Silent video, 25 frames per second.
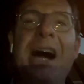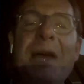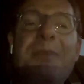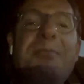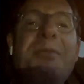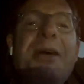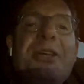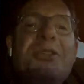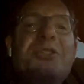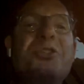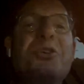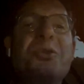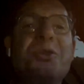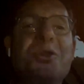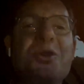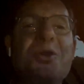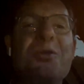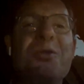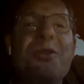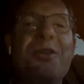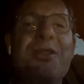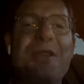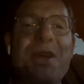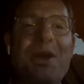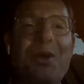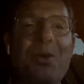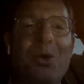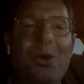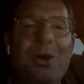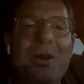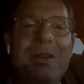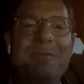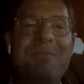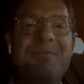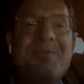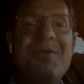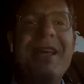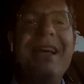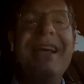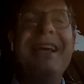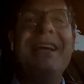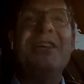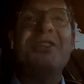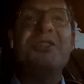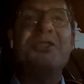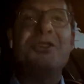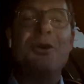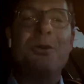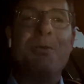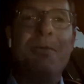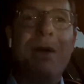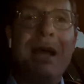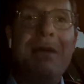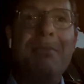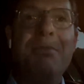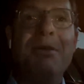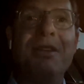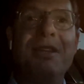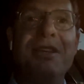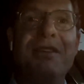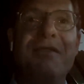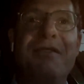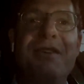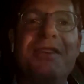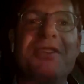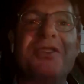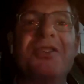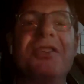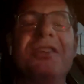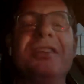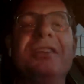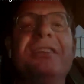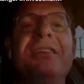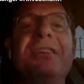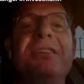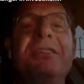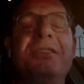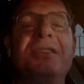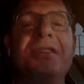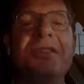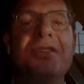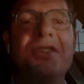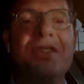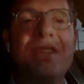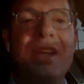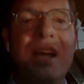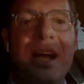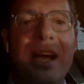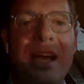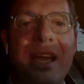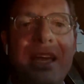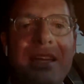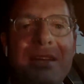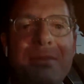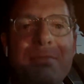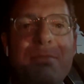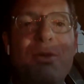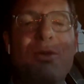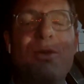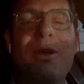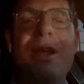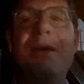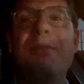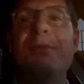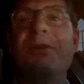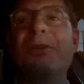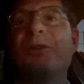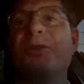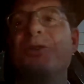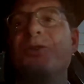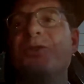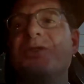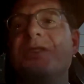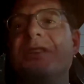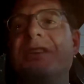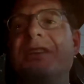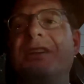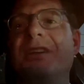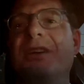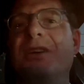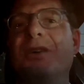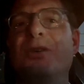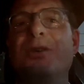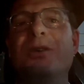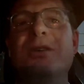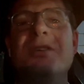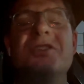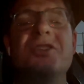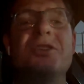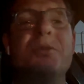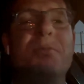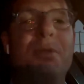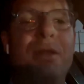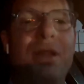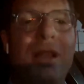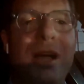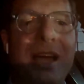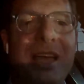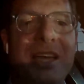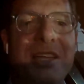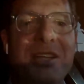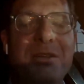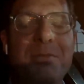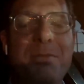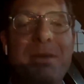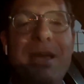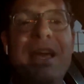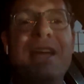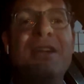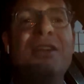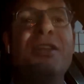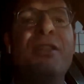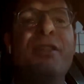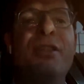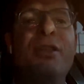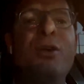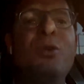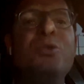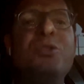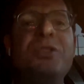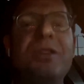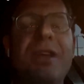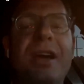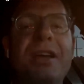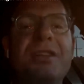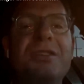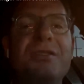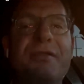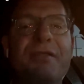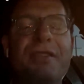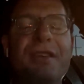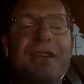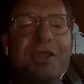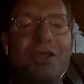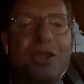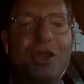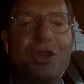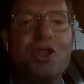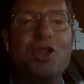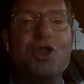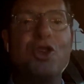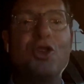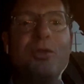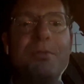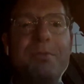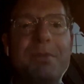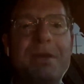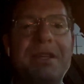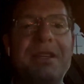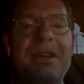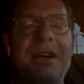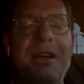I'm not so sure that they would. So my belief is that design parameters, supply and demand, those kinds of things should